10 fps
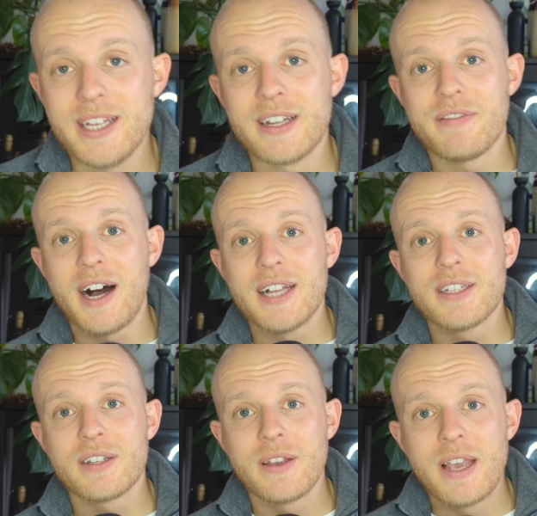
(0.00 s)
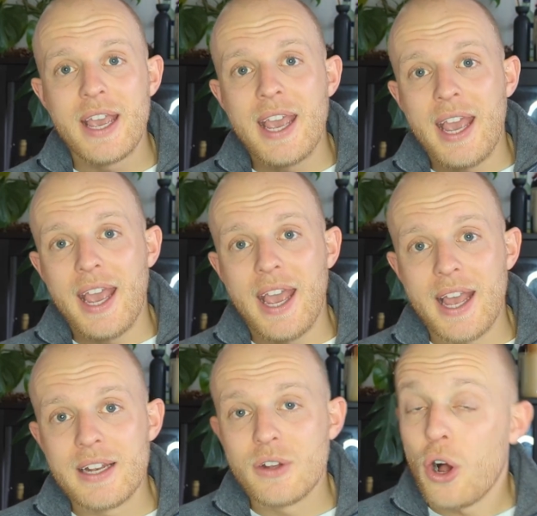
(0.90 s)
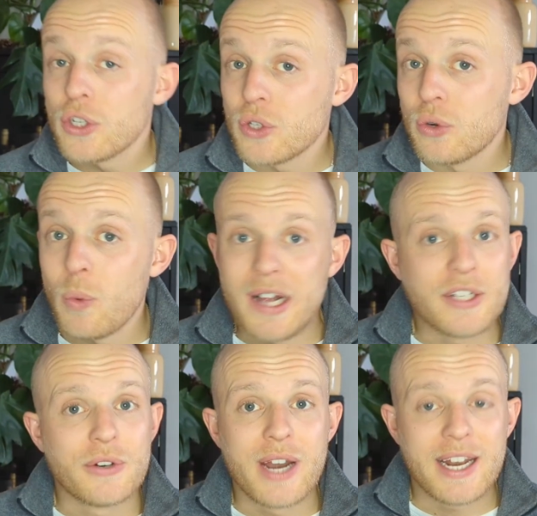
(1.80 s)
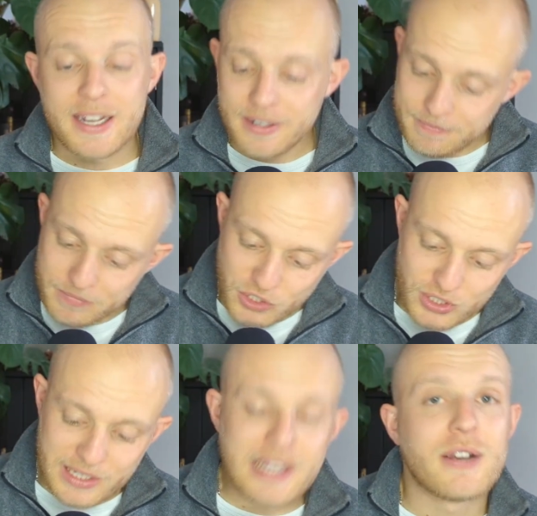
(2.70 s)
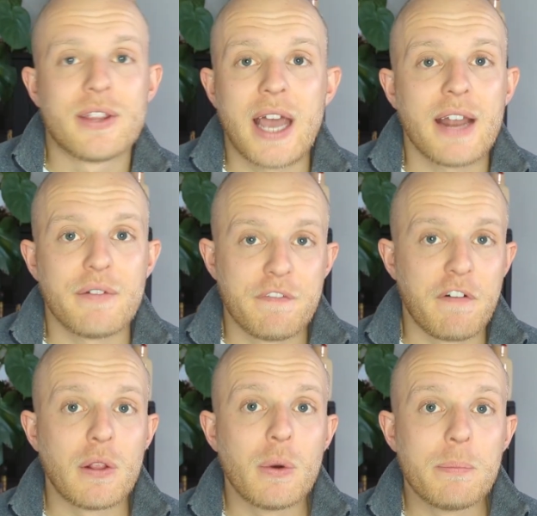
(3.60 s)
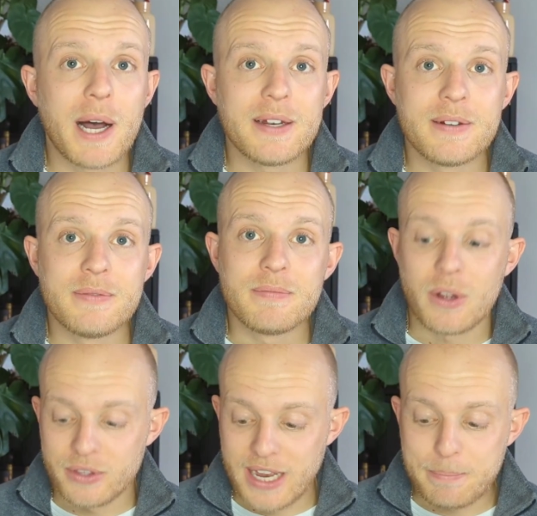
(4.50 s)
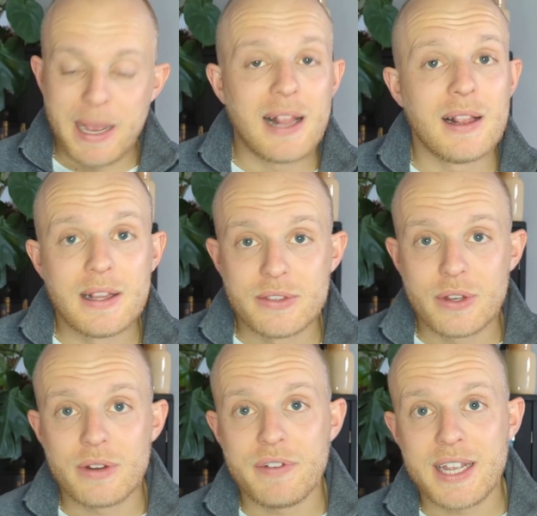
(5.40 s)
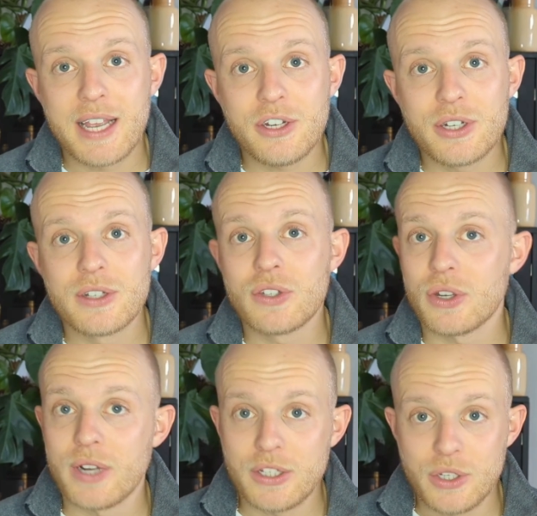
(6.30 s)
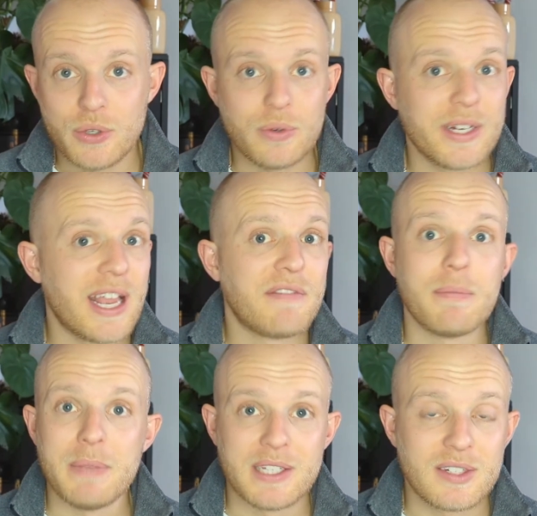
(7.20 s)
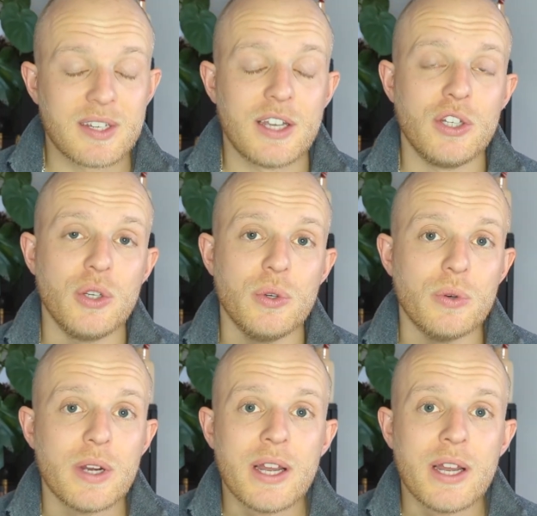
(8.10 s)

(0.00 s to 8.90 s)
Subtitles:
in advance. And also, while you're at it, just click on that follow button, on that bell notification, so that you never miss a new